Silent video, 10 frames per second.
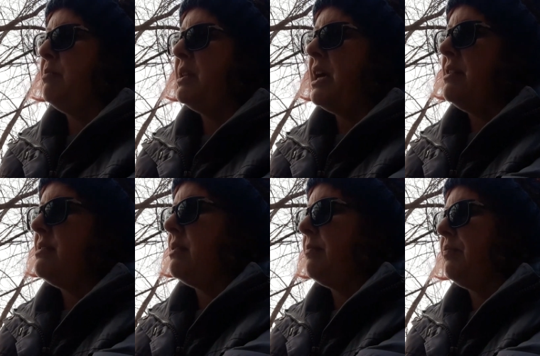
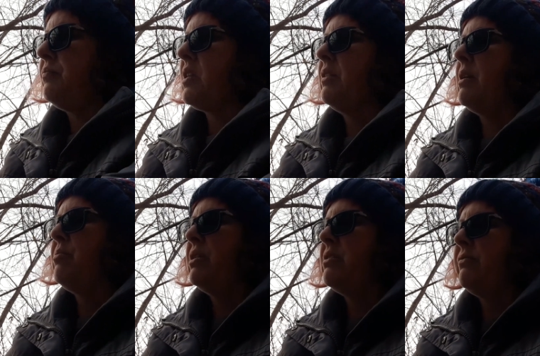place, they
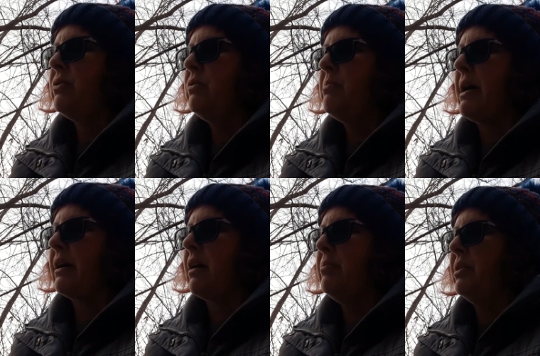bring the food
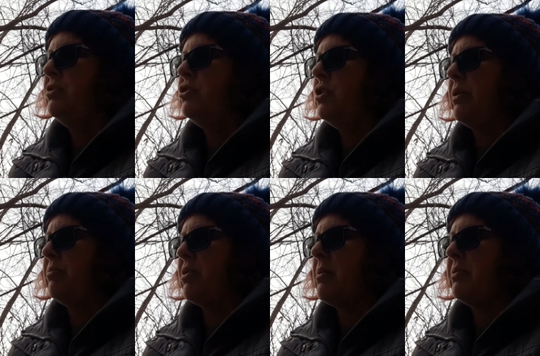back up and chew it
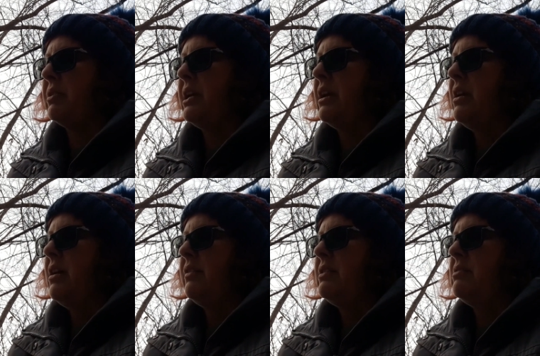properly.
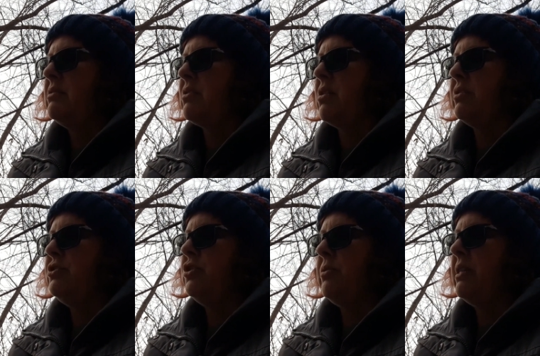This is called
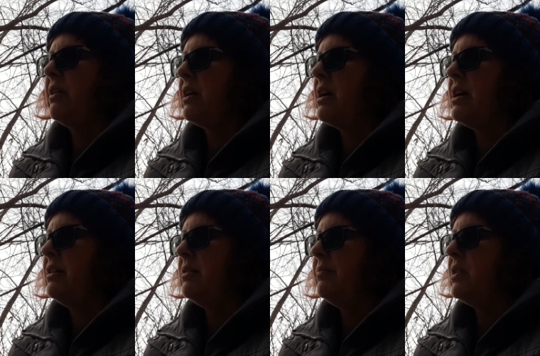chewing the cud.
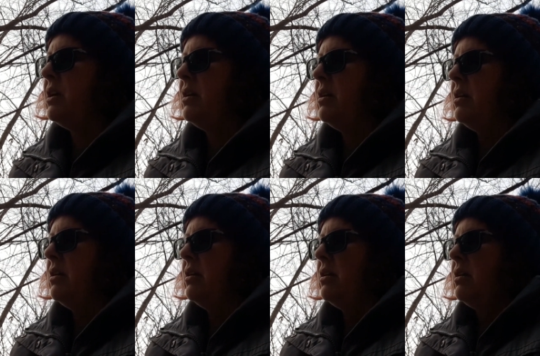
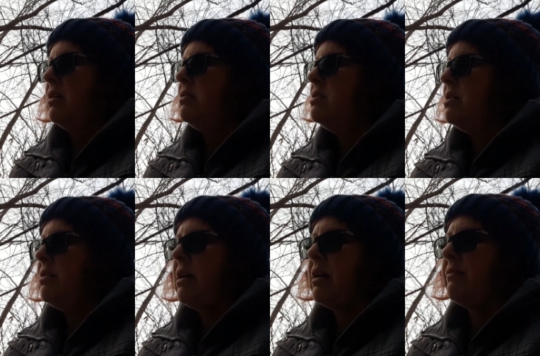
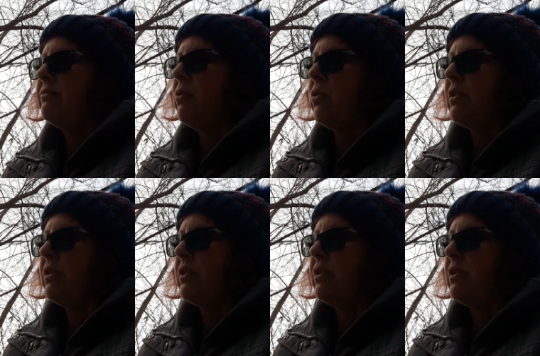Deer have 4